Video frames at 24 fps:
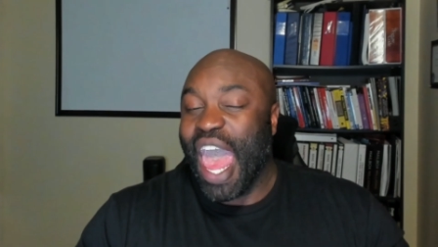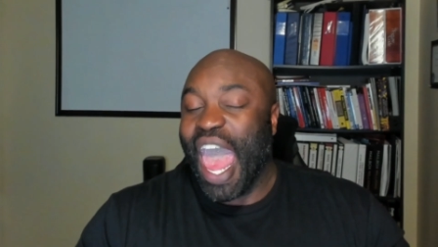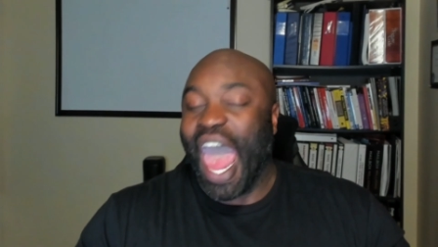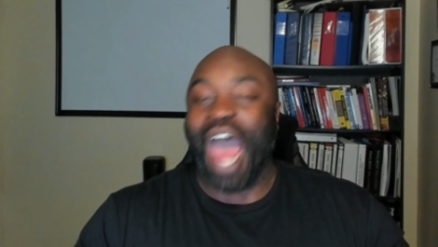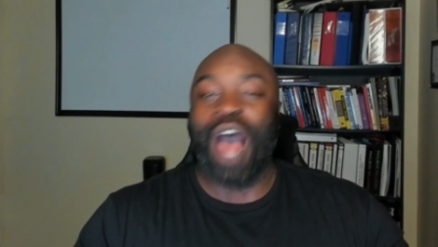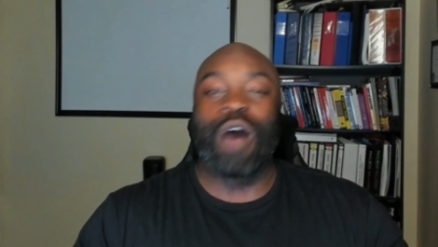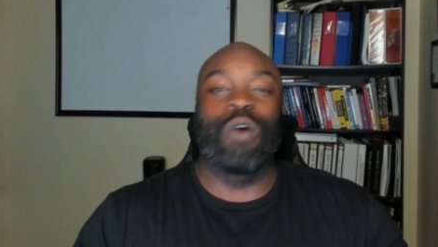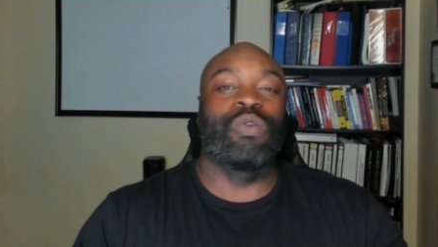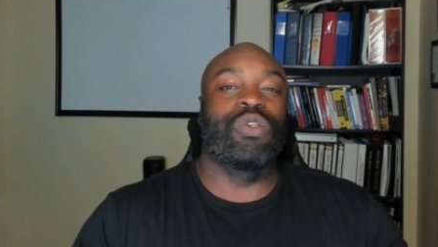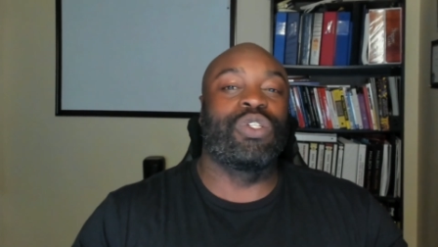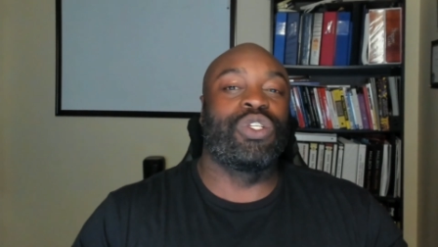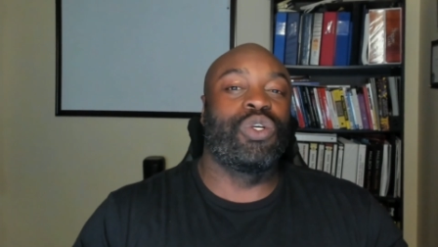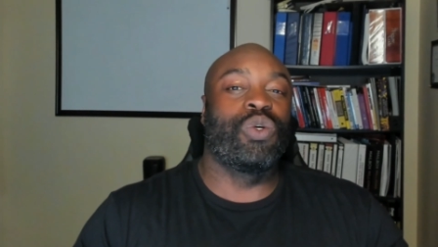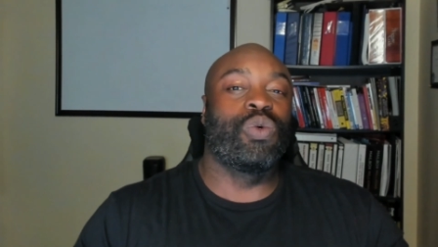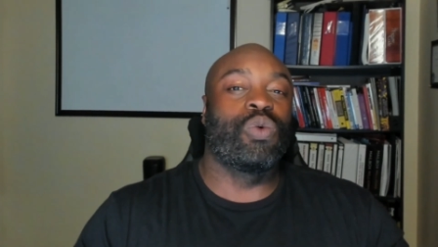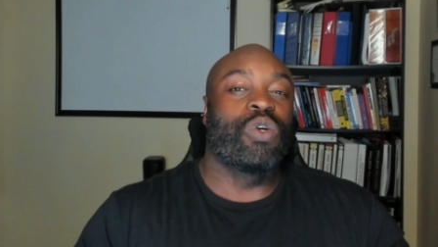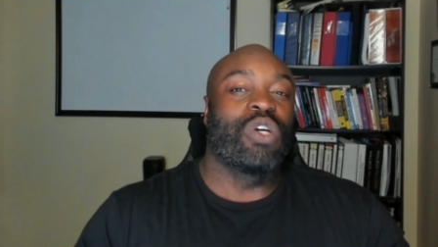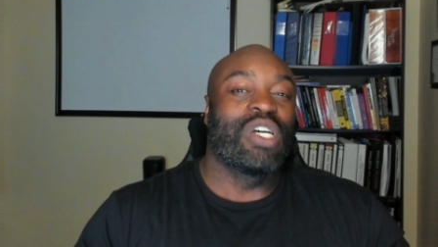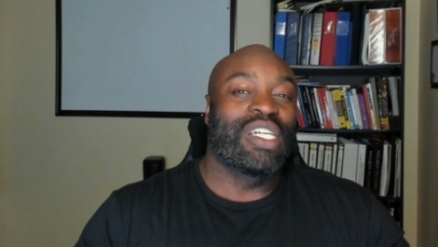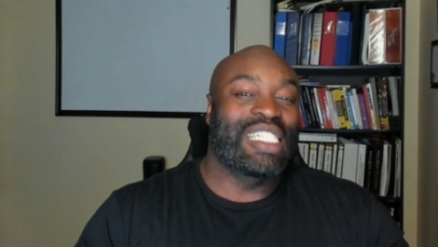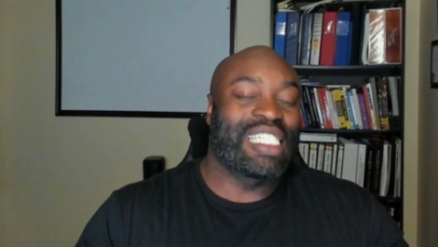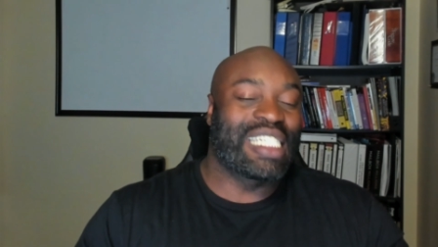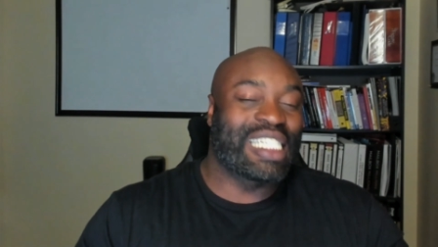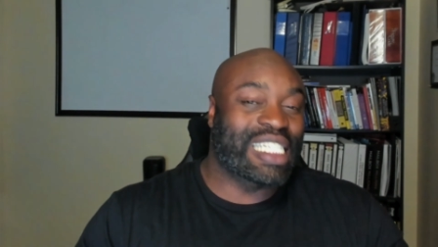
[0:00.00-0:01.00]
how to
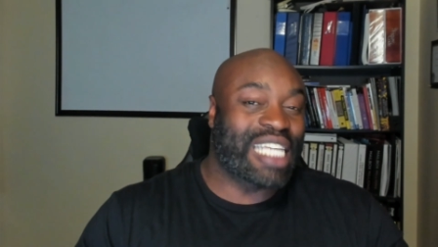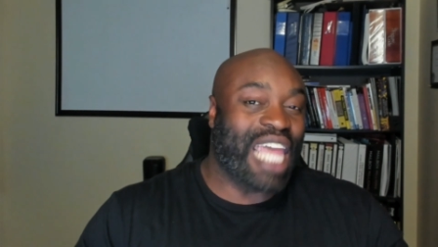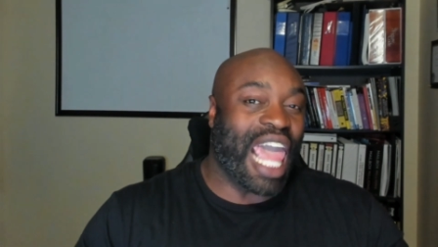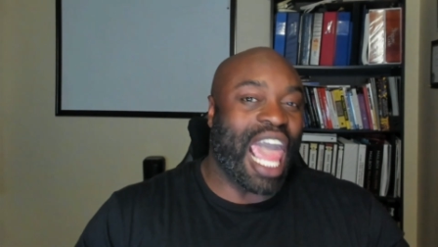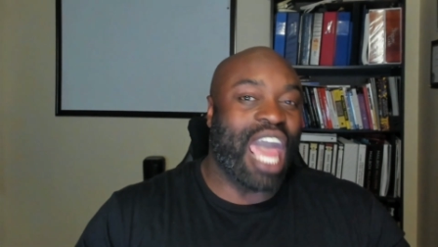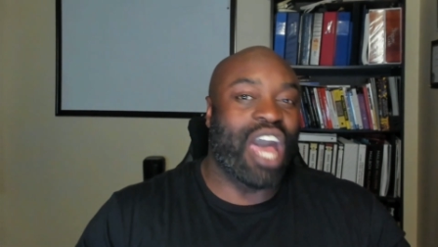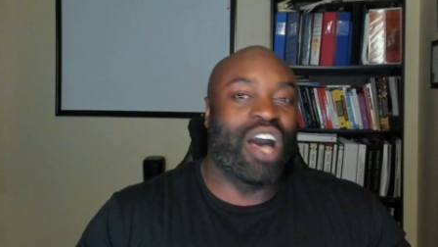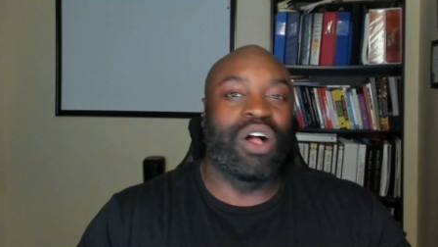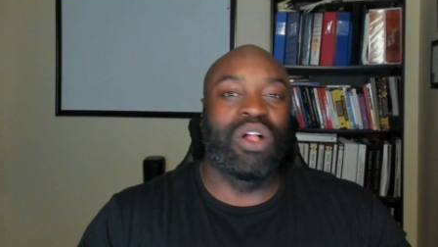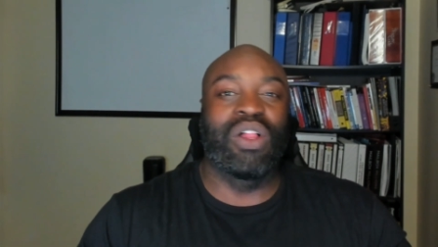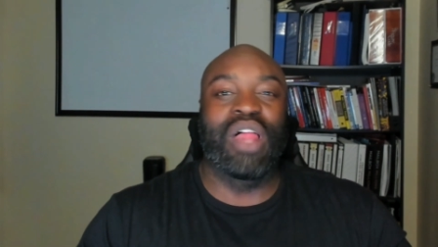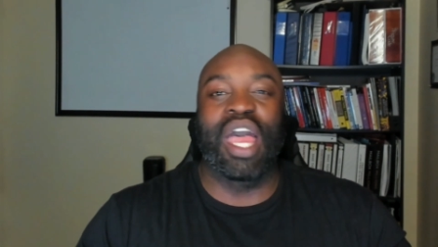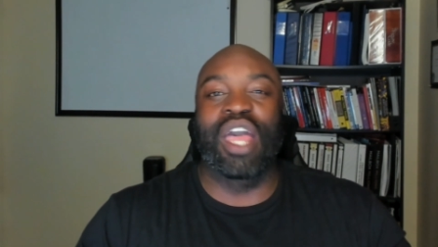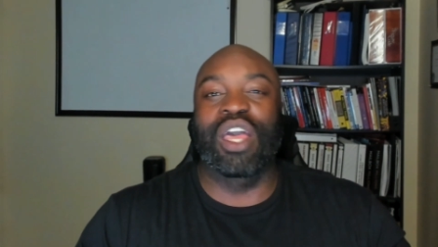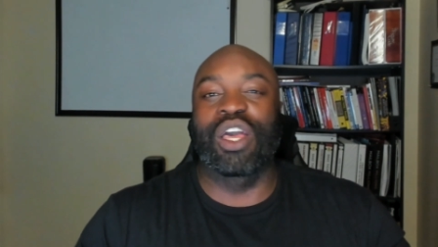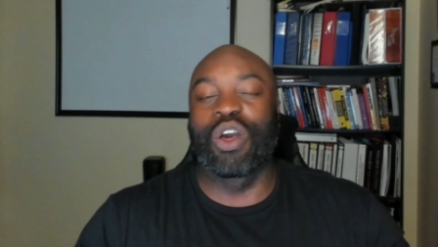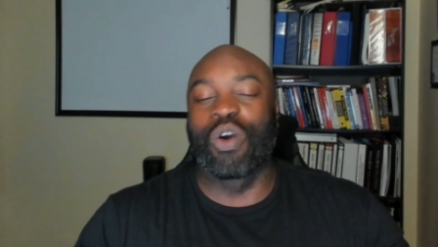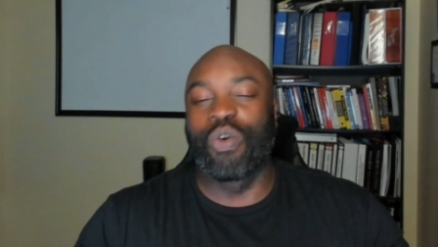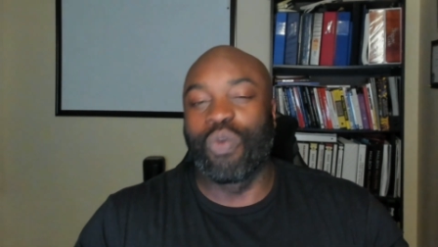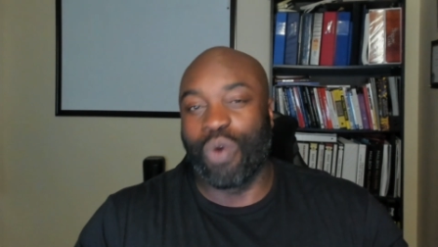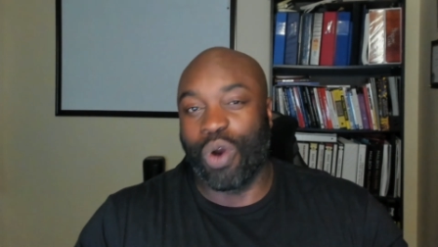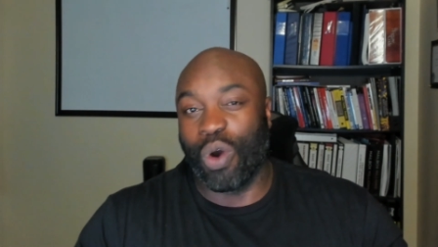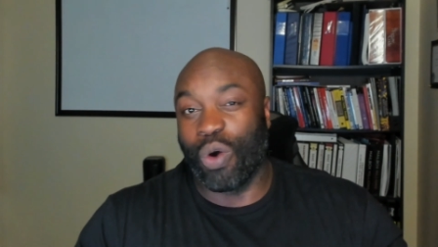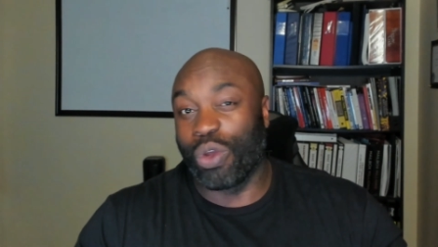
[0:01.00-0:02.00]
scale and
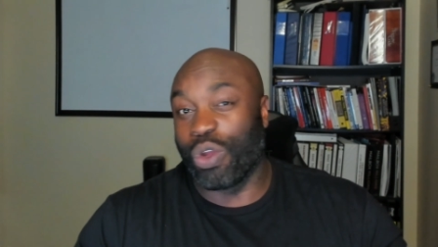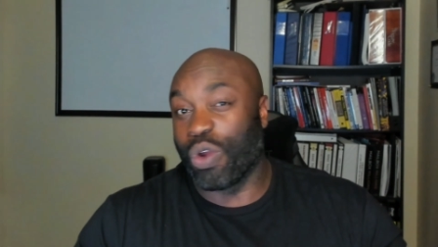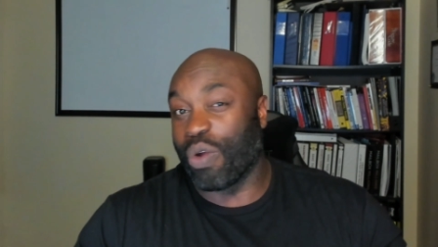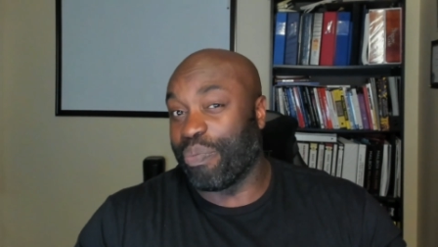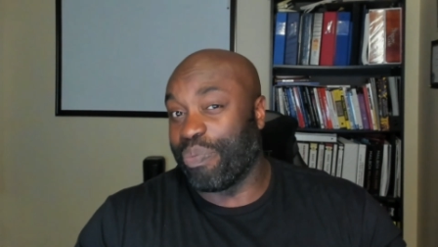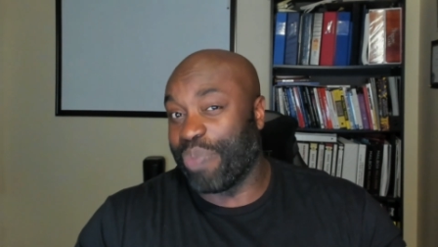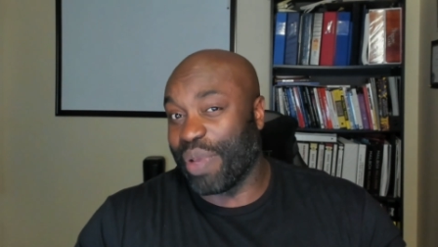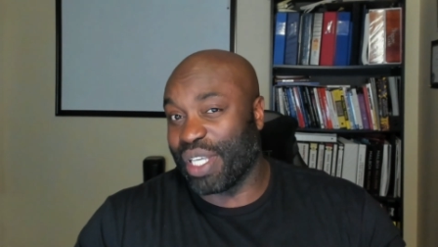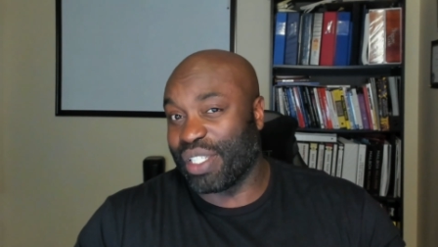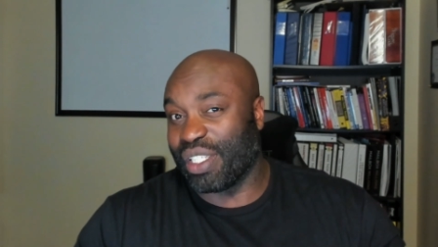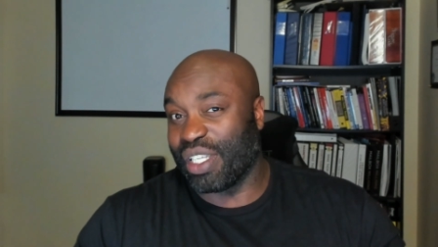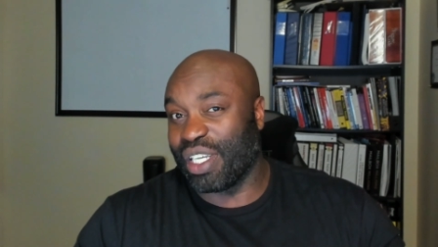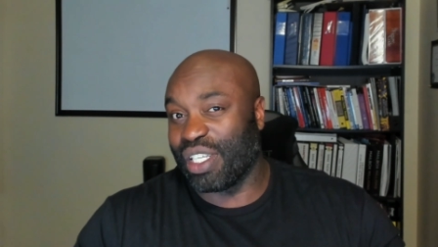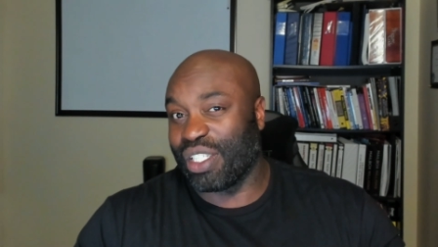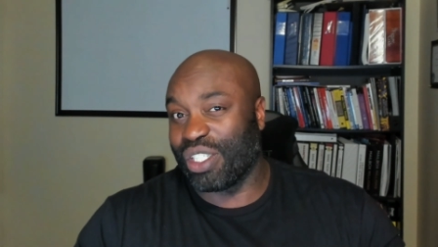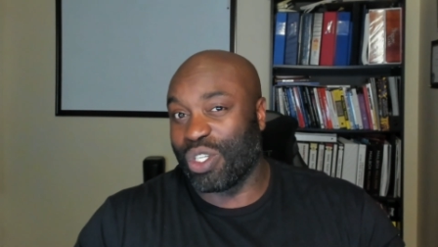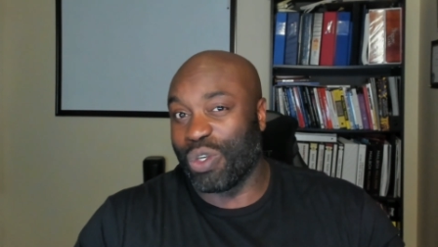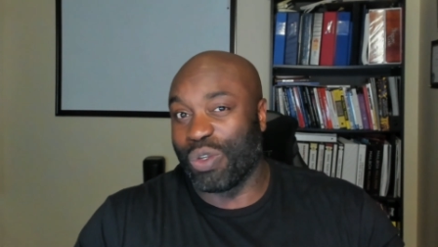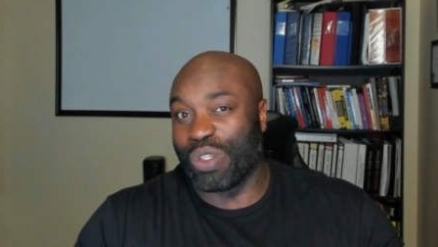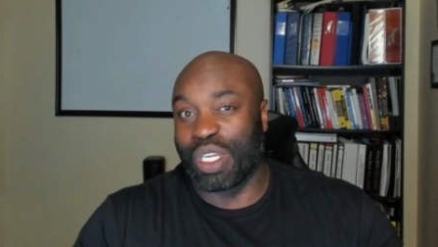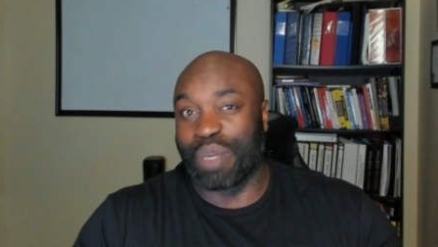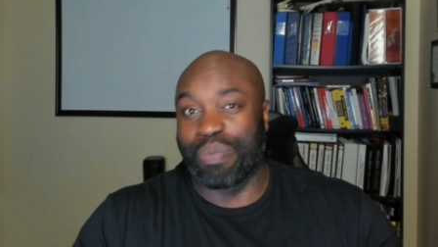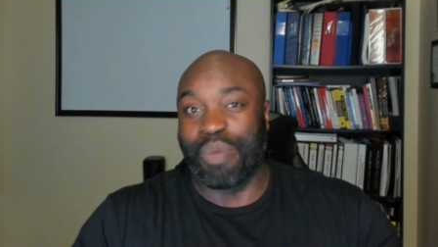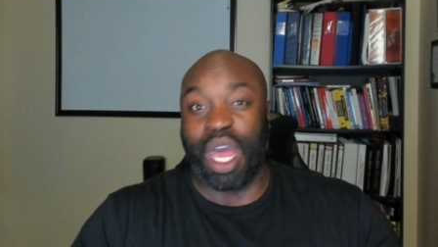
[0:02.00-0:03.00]
grow your business
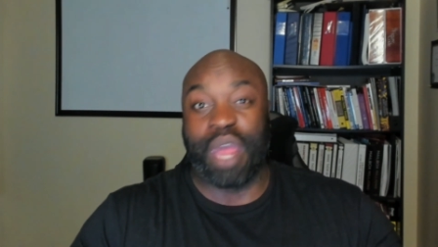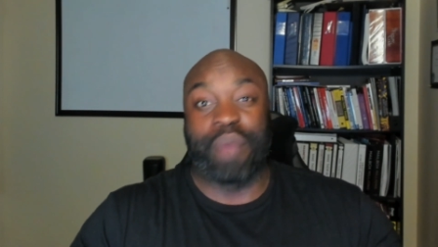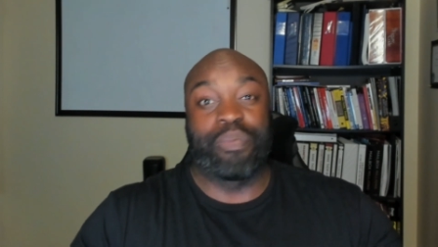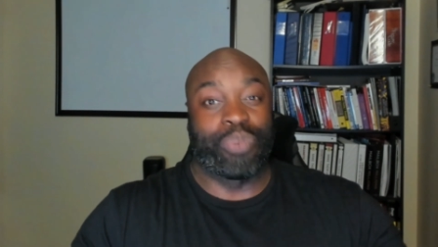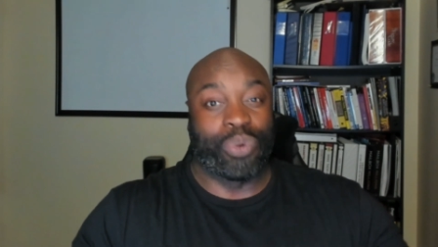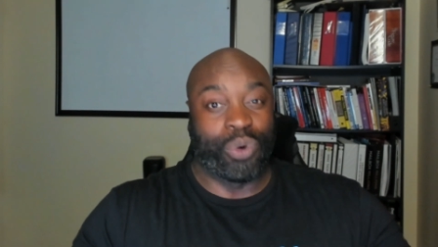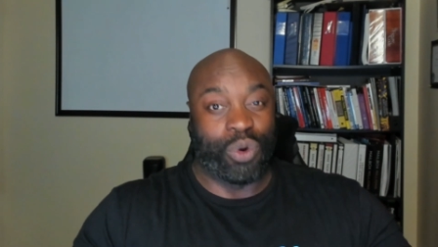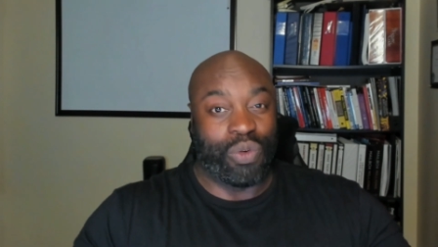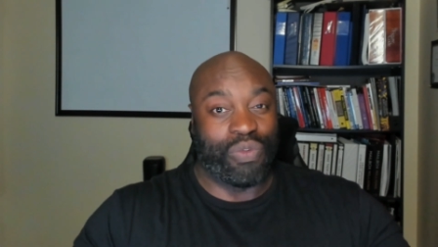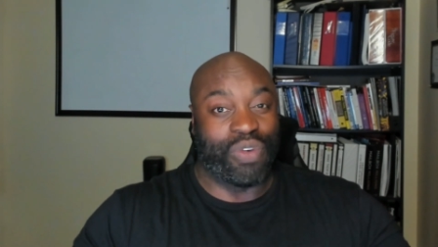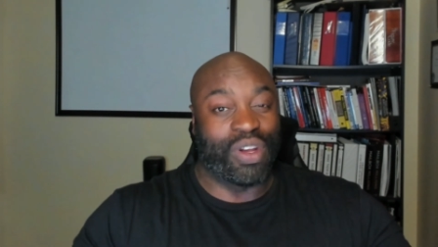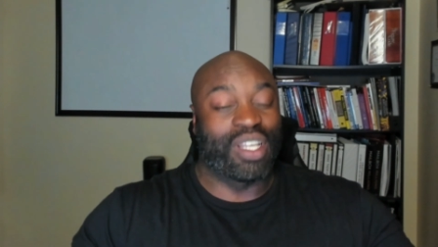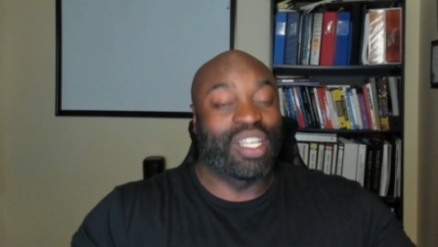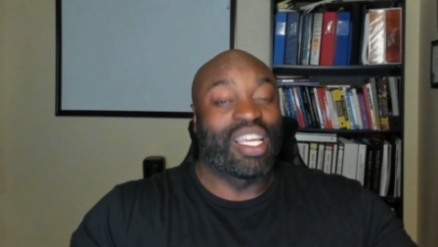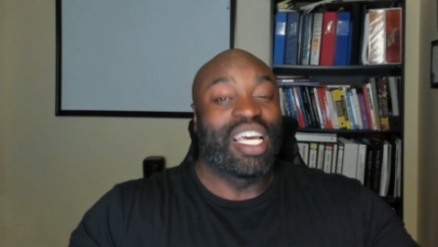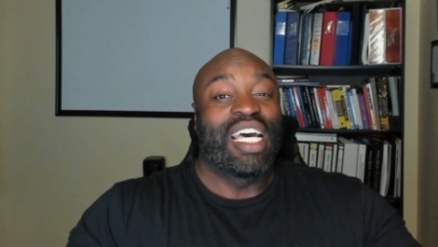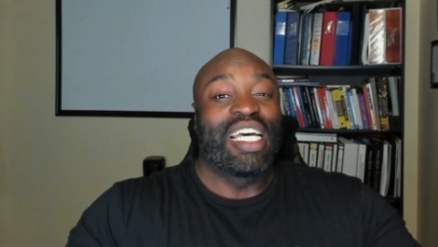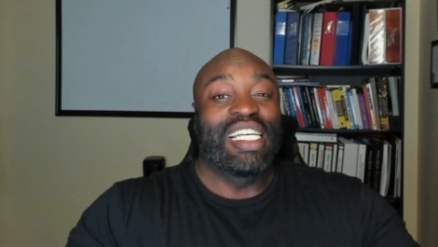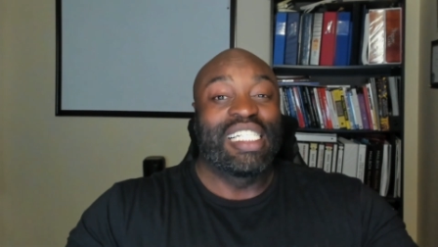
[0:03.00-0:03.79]
using my proven